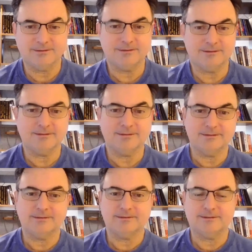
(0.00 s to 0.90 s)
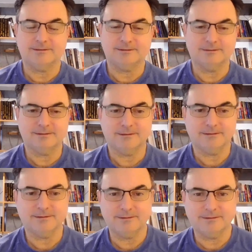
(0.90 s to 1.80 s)

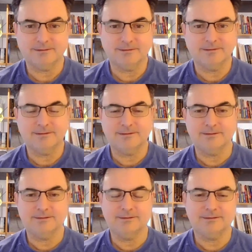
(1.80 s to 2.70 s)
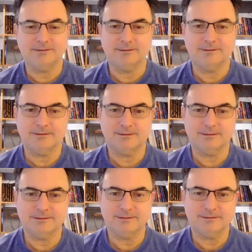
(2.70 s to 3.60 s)

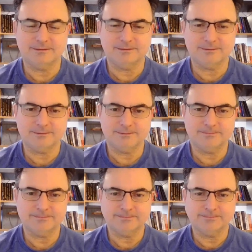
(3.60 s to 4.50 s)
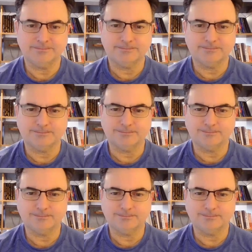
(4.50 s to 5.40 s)

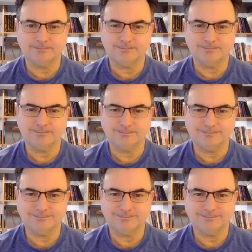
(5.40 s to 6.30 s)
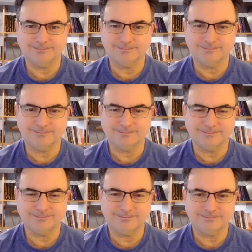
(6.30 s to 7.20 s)

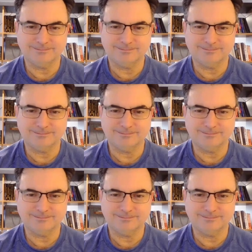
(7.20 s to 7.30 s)
The person shown says nothing.